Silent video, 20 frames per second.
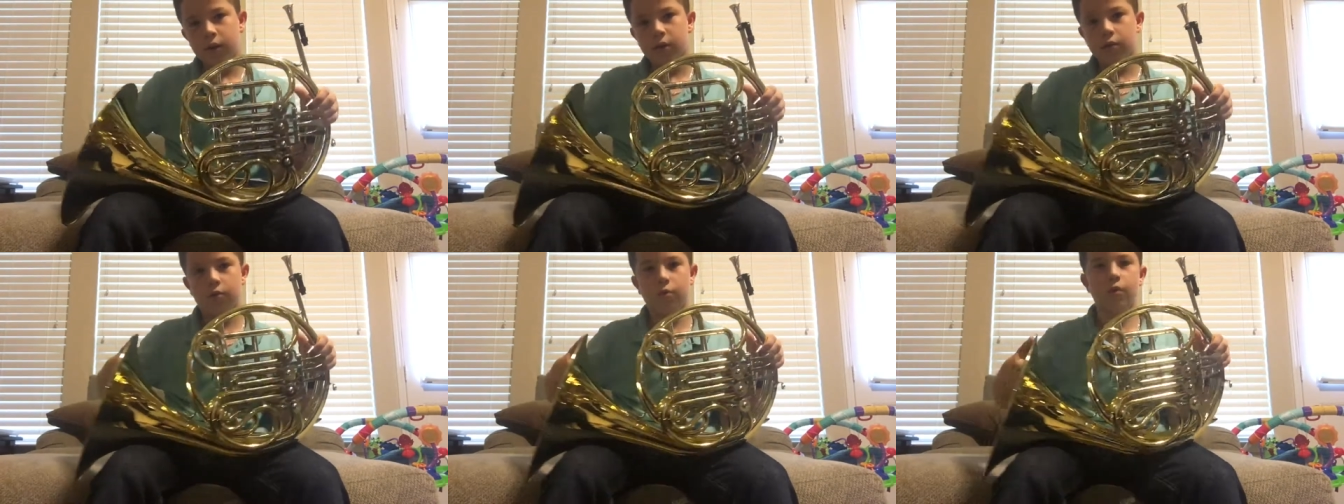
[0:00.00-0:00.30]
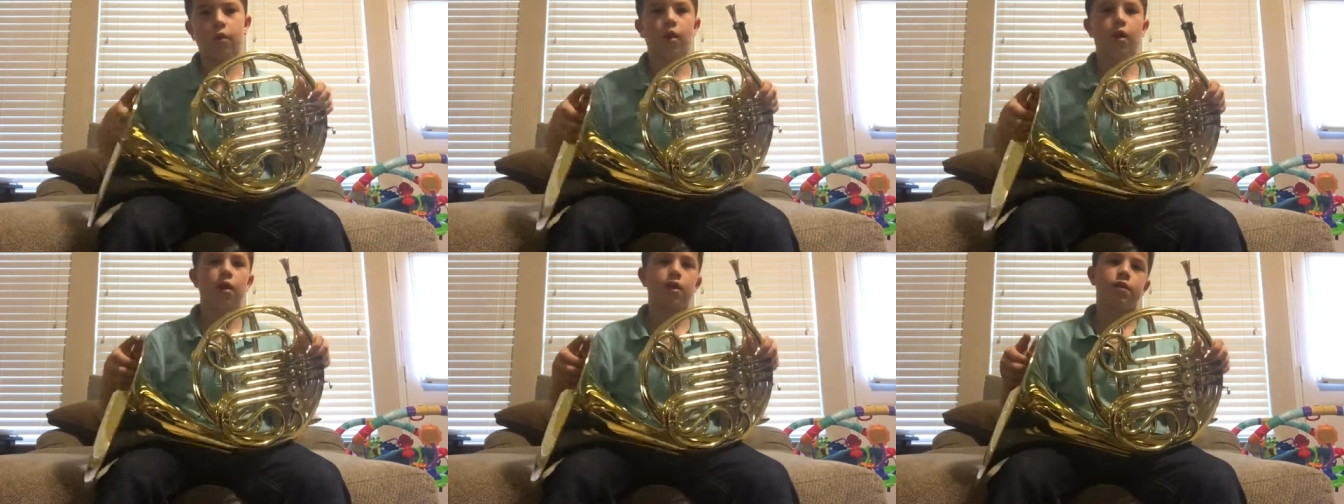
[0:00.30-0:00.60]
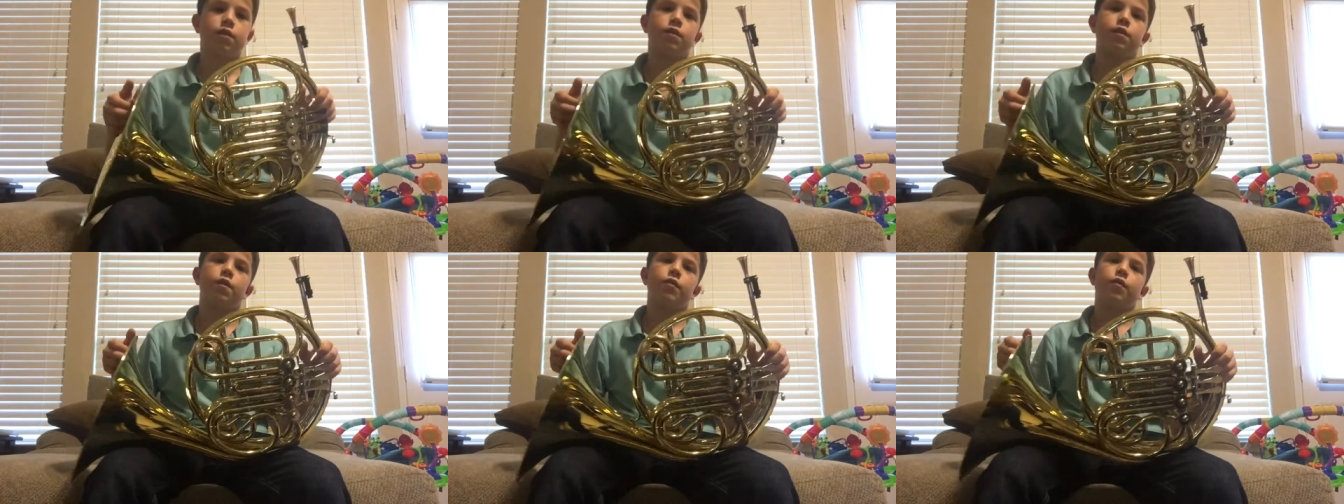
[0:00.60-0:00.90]
doing a lot
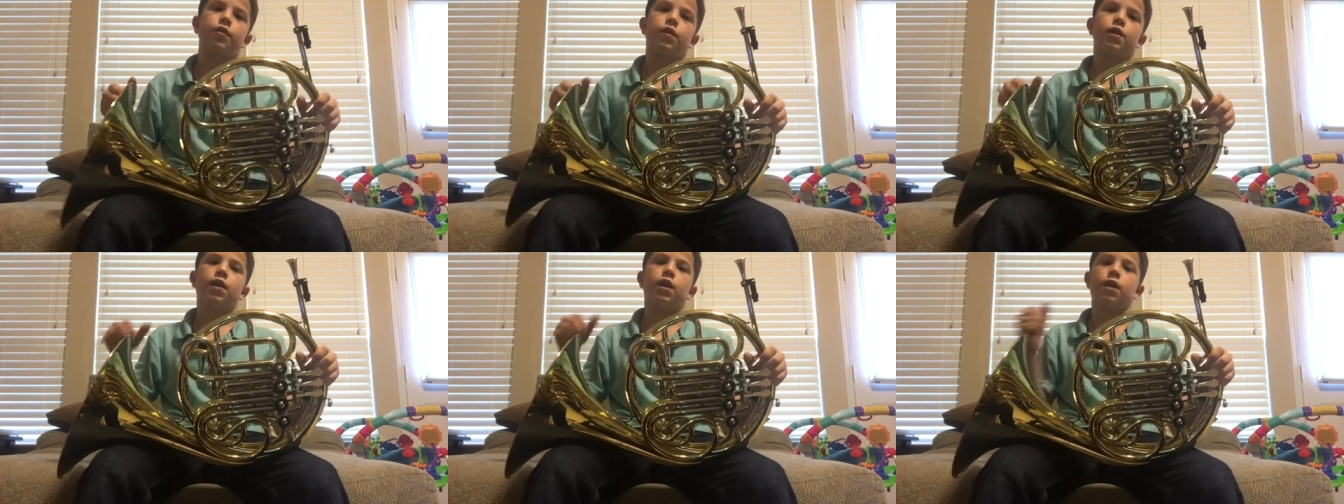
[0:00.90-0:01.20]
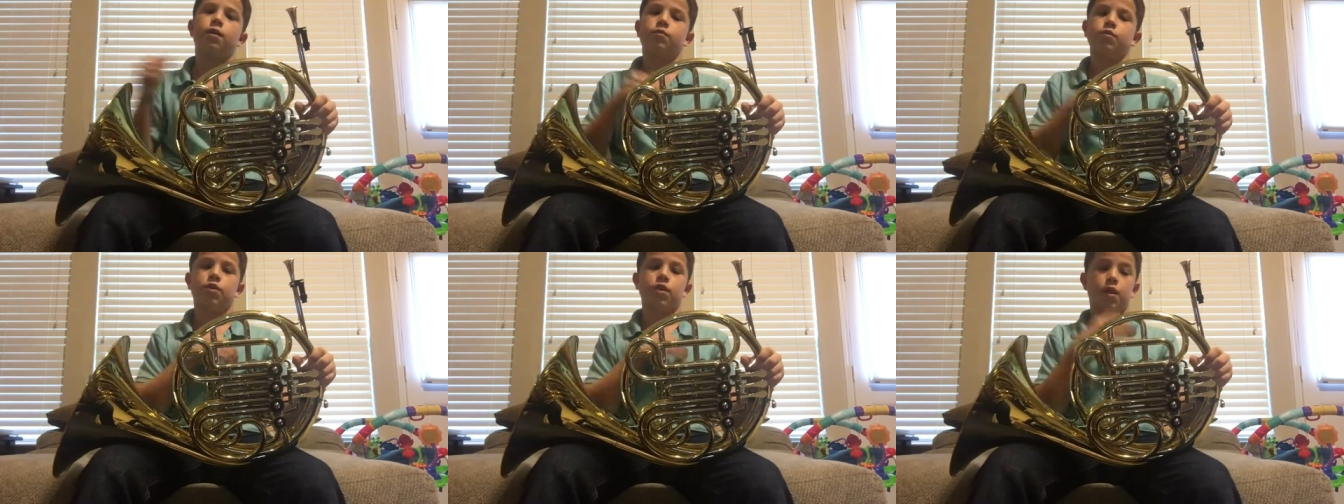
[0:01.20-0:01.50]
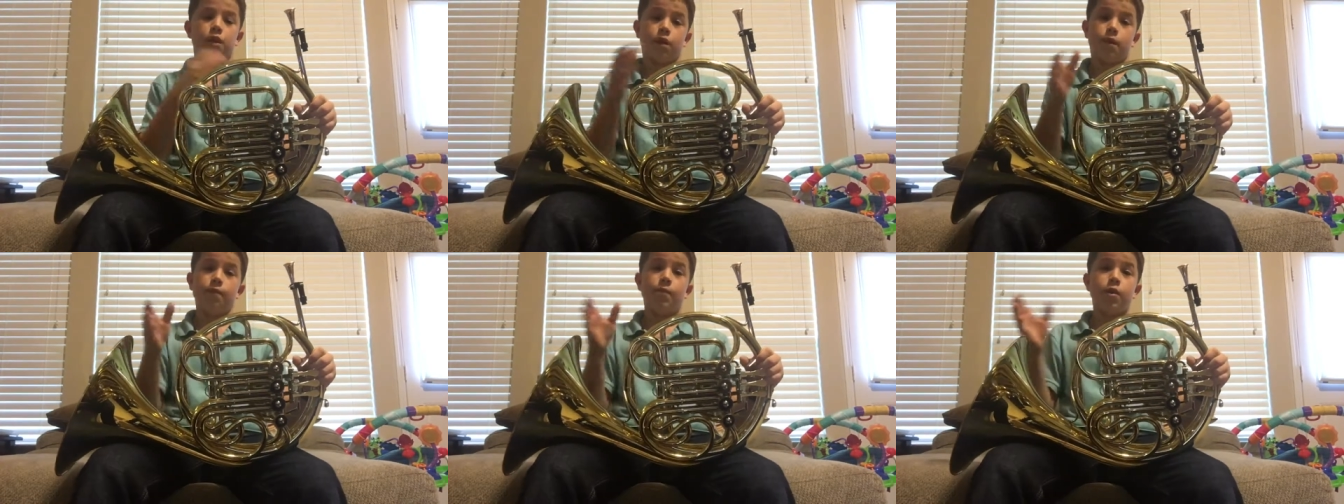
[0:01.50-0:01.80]
of stuff and today I'm just
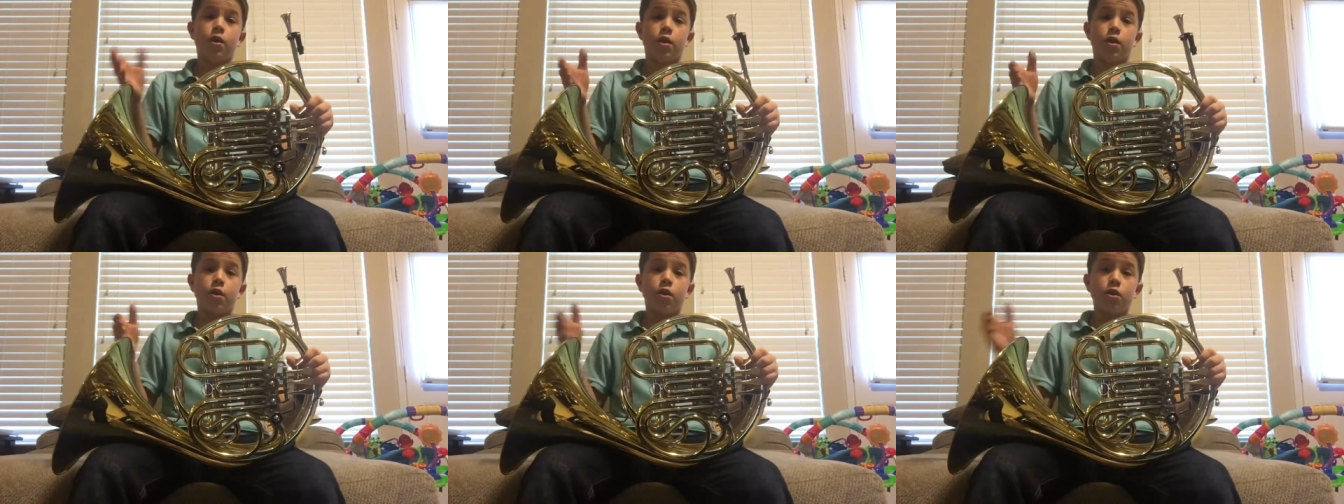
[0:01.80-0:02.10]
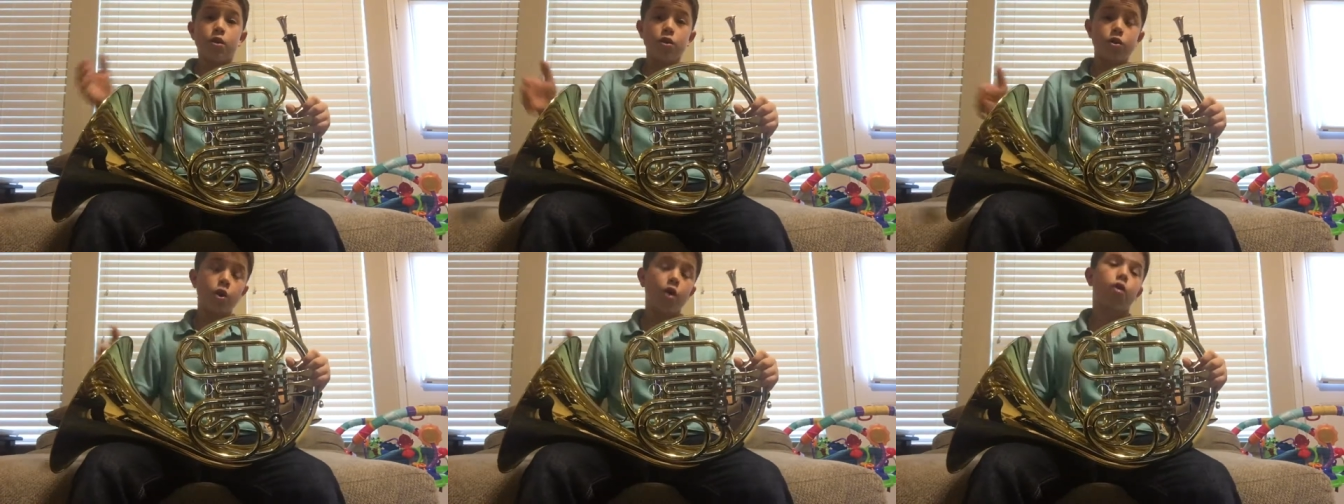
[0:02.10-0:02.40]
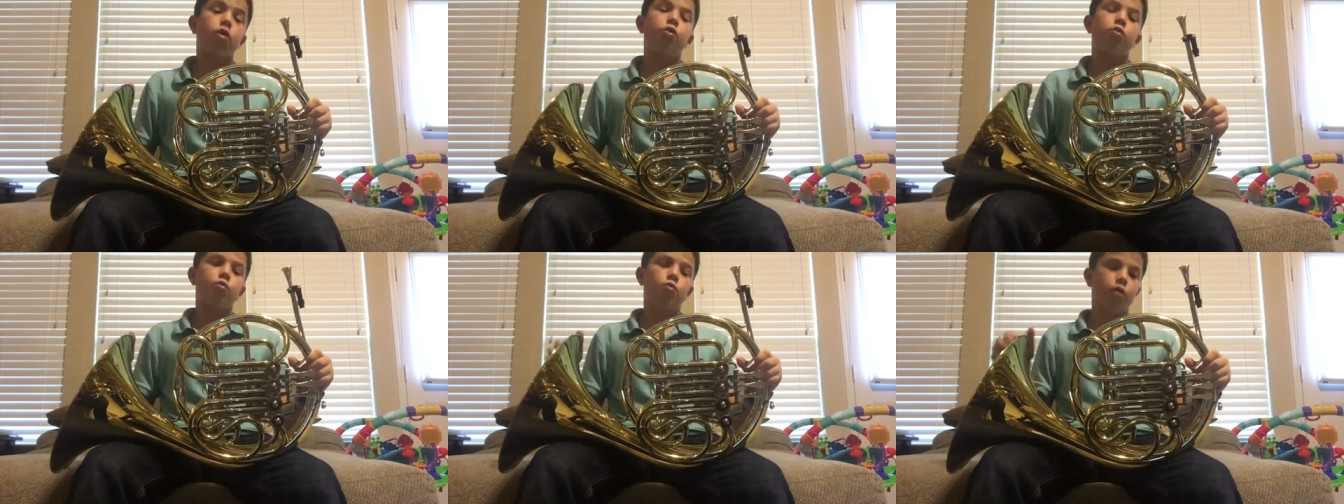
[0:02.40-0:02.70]
going to show
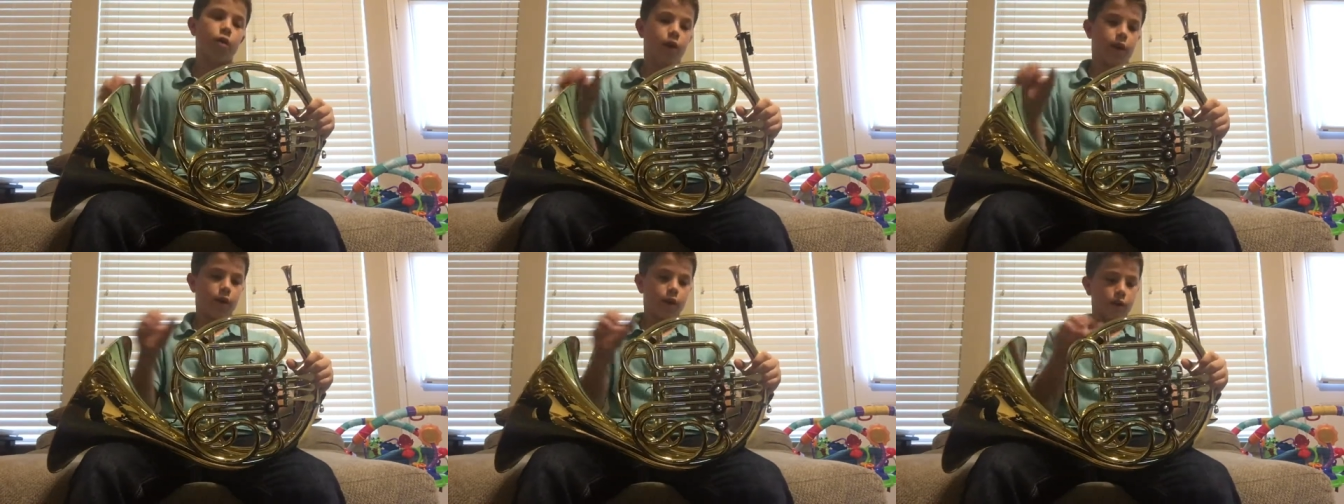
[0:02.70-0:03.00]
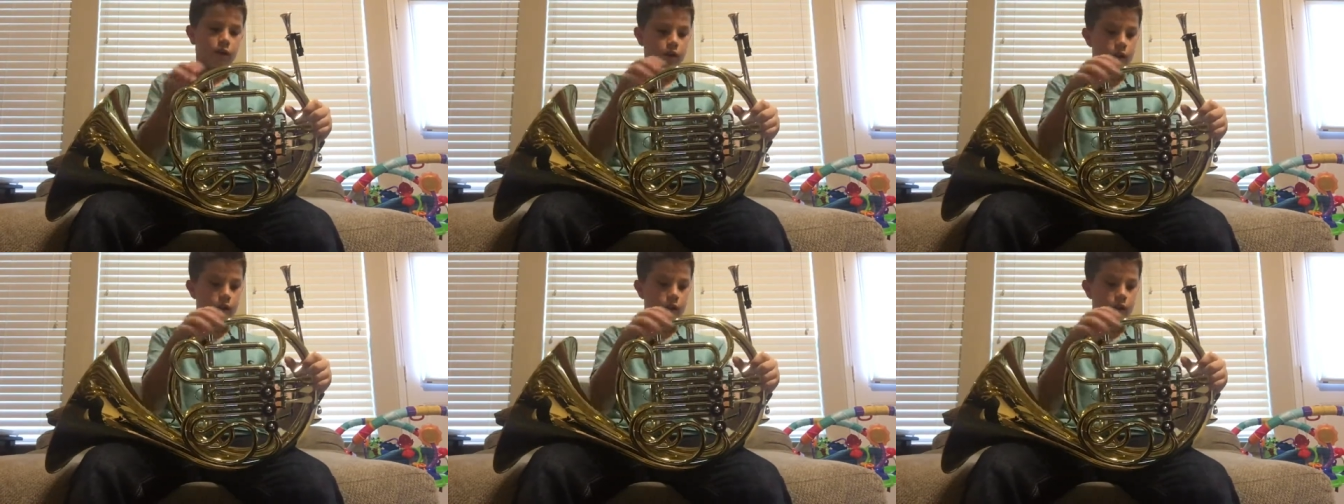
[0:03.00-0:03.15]
you what